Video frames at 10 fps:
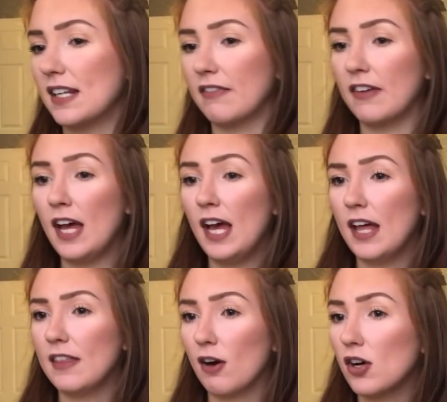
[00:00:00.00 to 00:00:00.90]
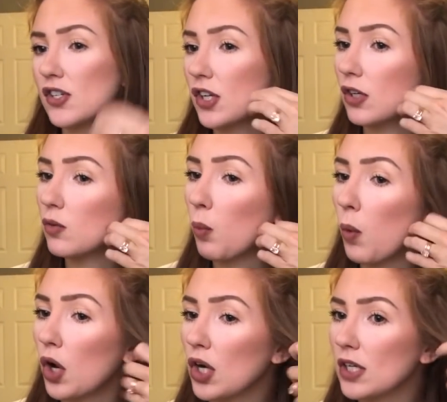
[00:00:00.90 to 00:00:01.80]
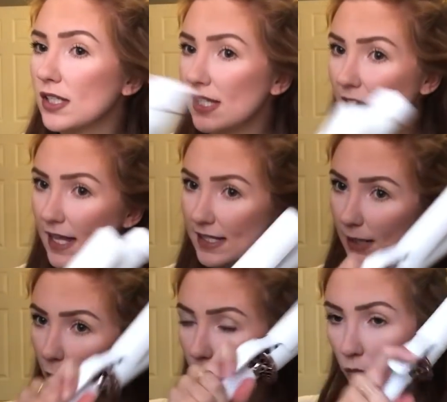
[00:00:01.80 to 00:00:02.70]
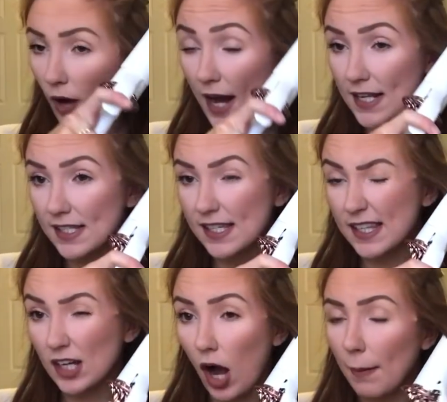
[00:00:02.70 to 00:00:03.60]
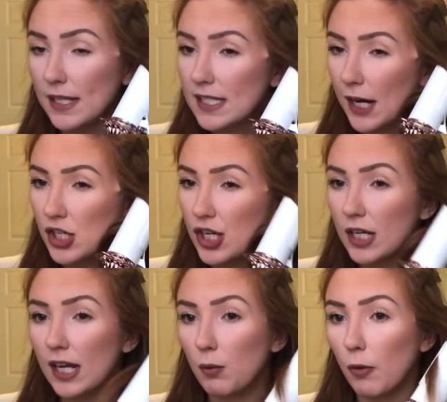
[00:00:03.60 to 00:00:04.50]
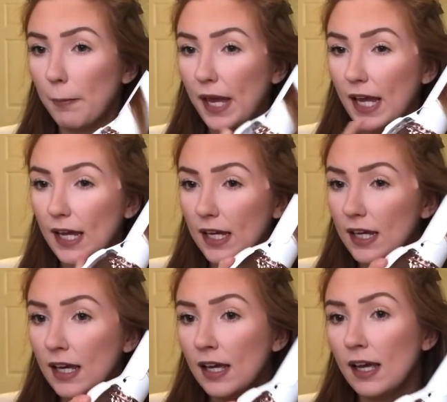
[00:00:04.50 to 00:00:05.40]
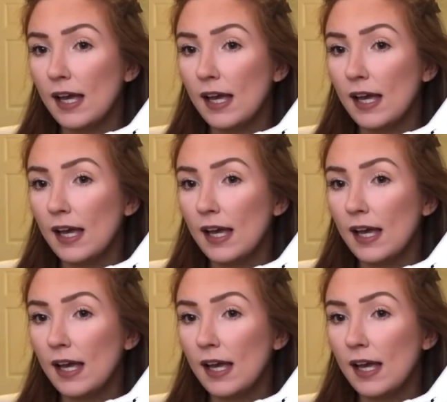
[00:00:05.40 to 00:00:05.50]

And if there are certain words that someone writes in the comment section, it will ping